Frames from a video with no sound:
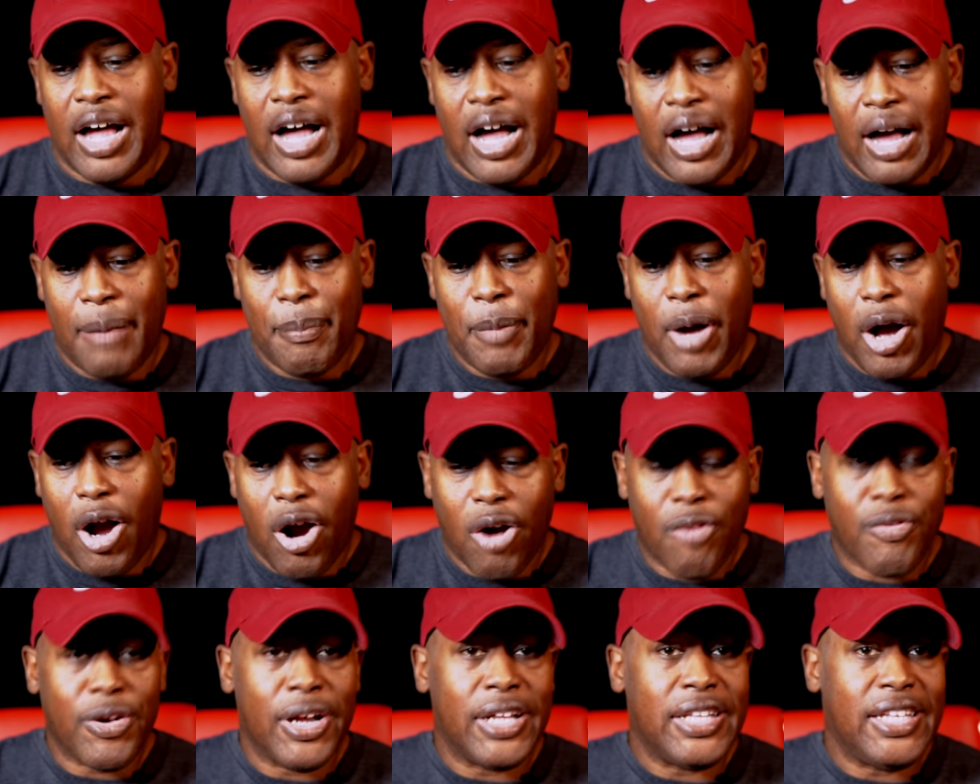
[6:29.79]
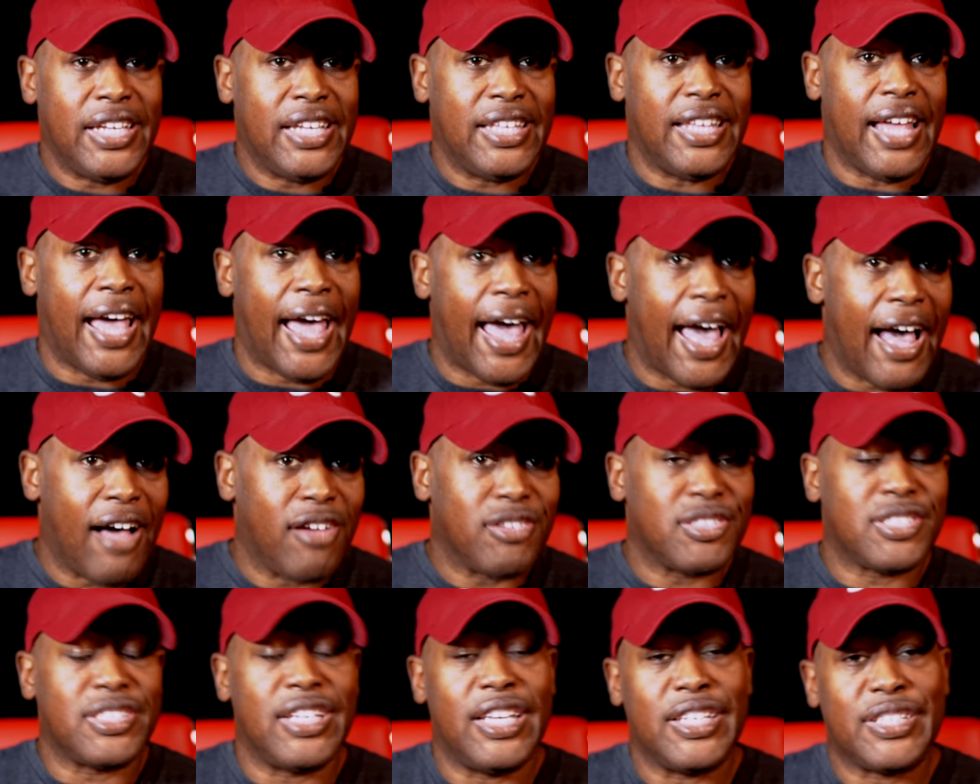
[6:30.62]
I'm already in a
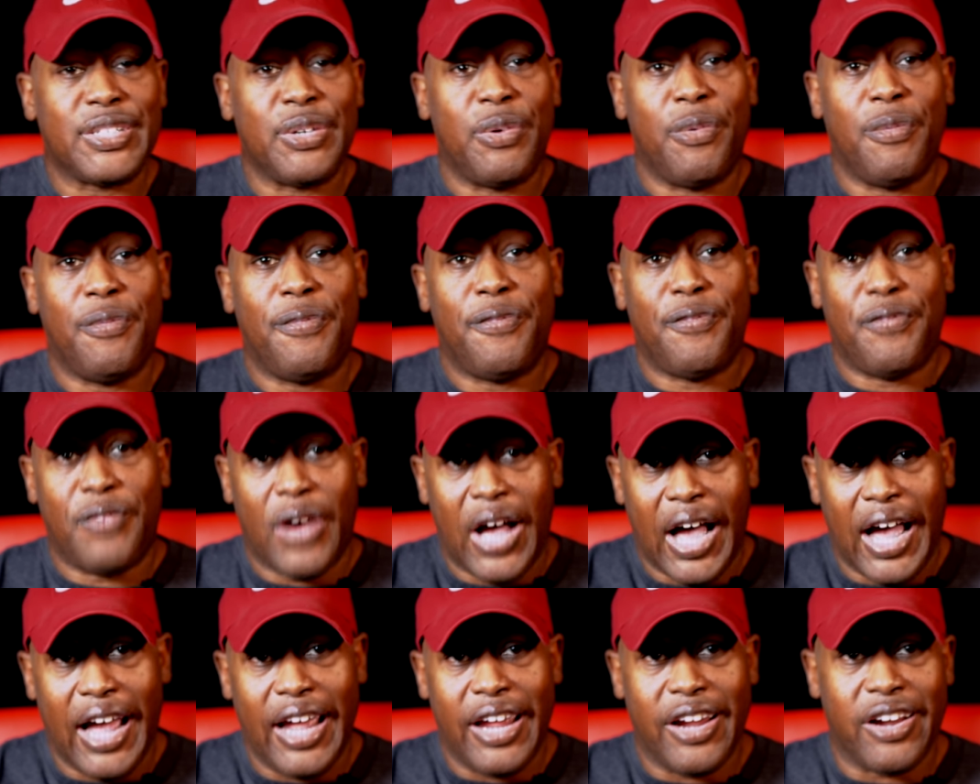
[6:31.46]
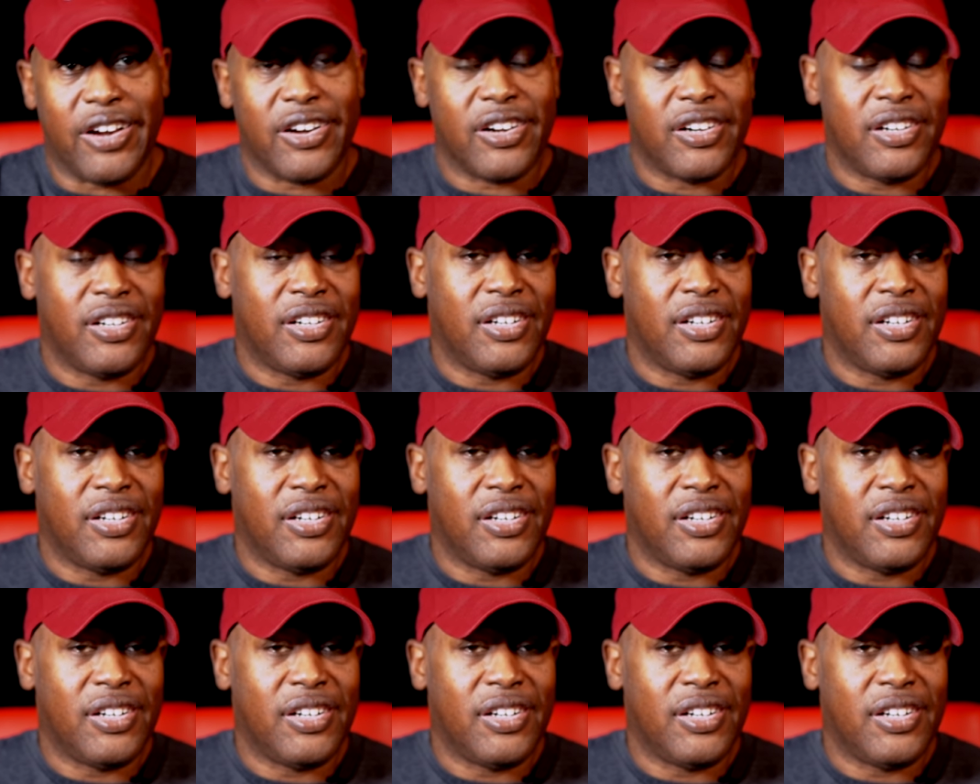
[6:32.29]
house that's on fire.